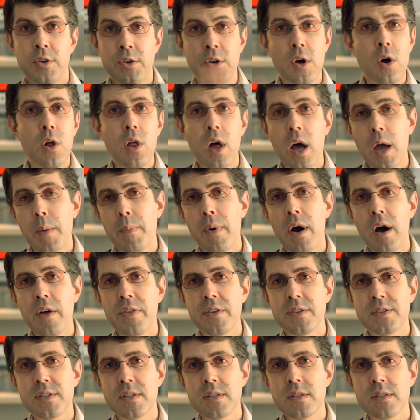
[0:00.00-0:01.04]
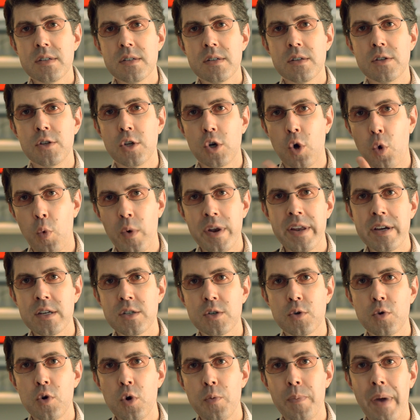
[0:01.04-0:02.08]
The null hypothesis, the
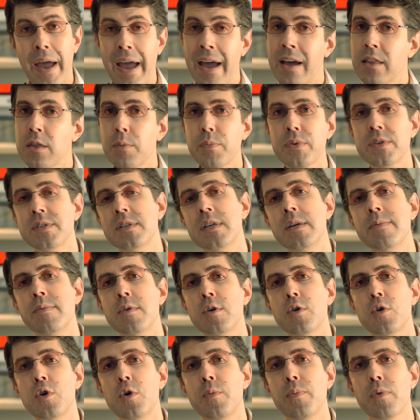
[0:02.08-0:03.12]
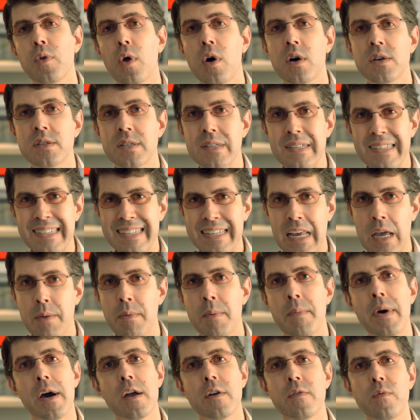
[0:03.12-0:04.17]
Gwynex group and the placebo group lost the same
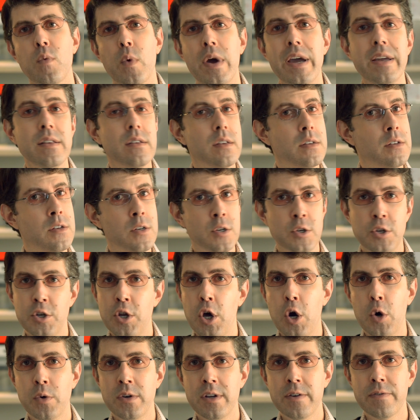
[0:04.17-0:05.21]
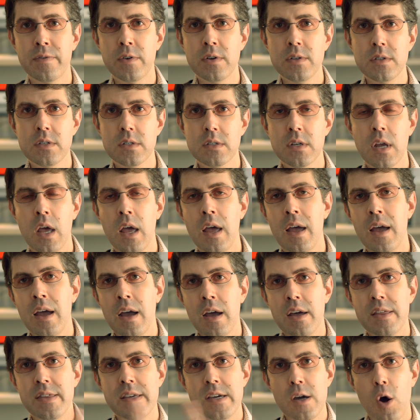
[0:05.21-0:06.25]
amount of weight, no difference.
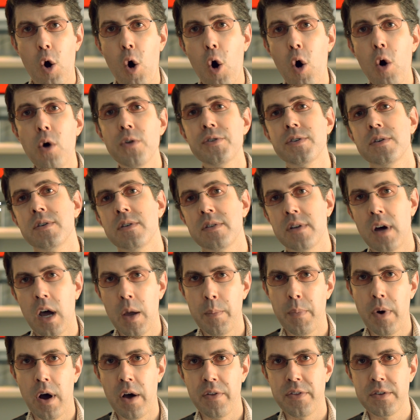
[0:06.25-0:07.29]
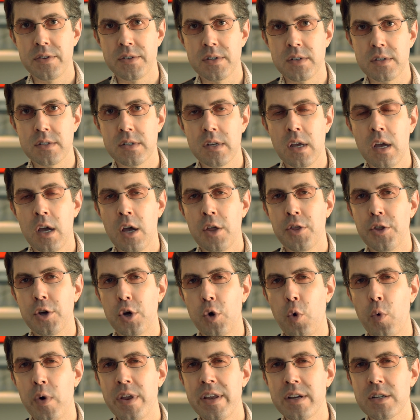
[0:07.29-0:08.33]
The alternate hypothesis, the
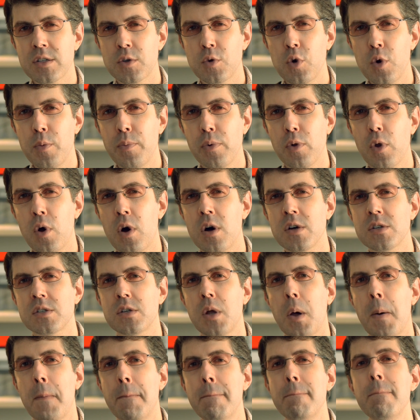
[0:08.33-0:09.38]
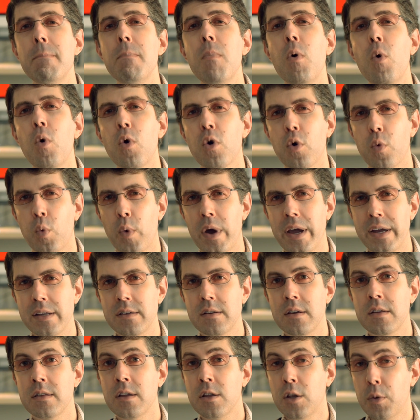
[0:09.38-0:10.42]
Gwynex group lost more
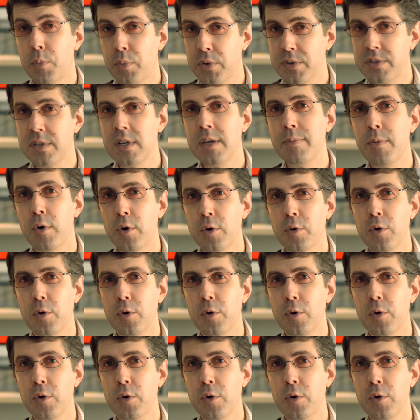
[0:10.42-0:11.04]
weight than the placebo